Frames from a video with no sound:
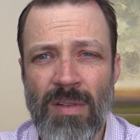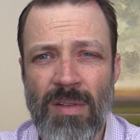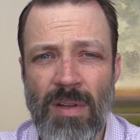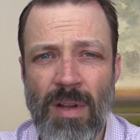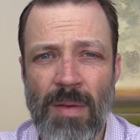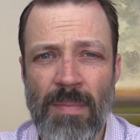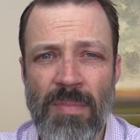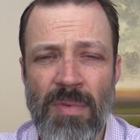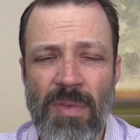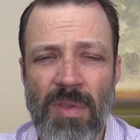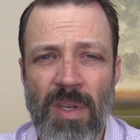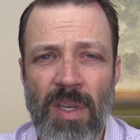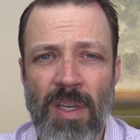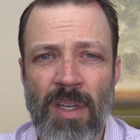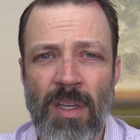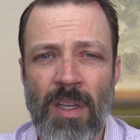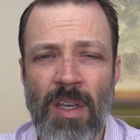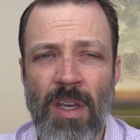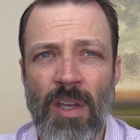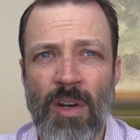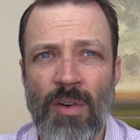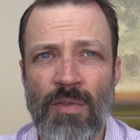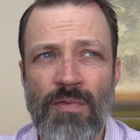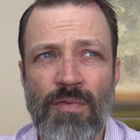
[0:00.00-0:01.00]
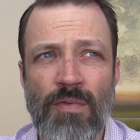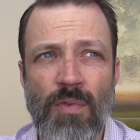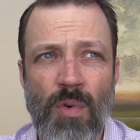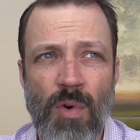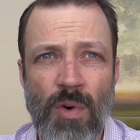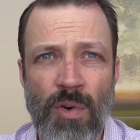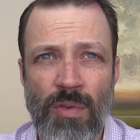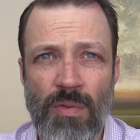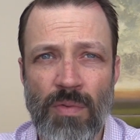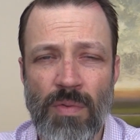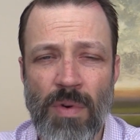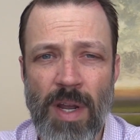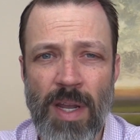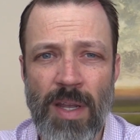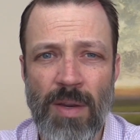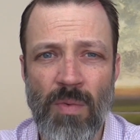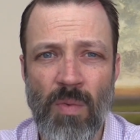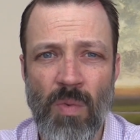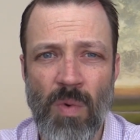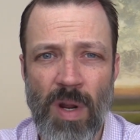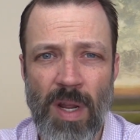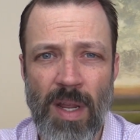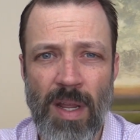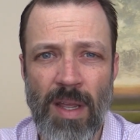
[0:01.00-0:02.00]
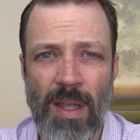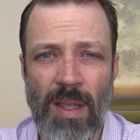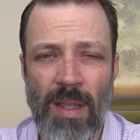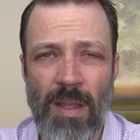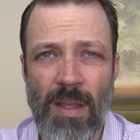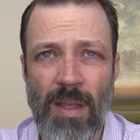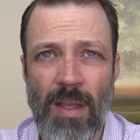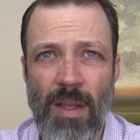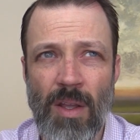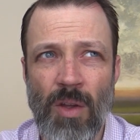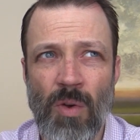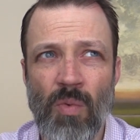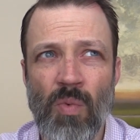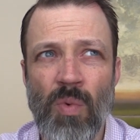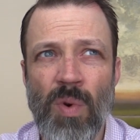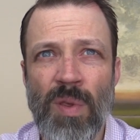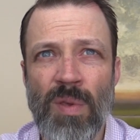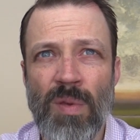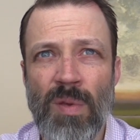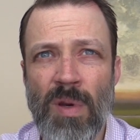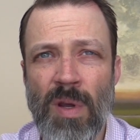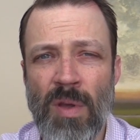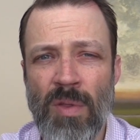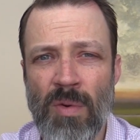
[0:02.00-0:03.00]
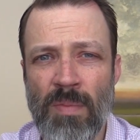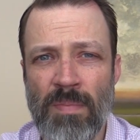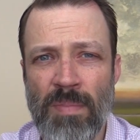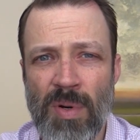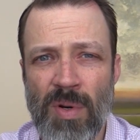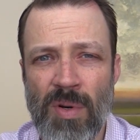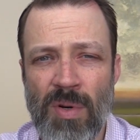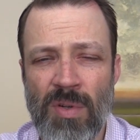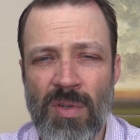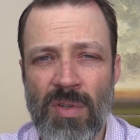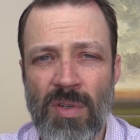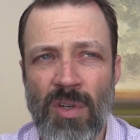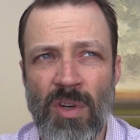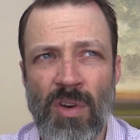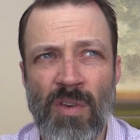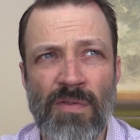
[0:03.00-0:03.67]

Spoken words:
something in a forthright way with another person.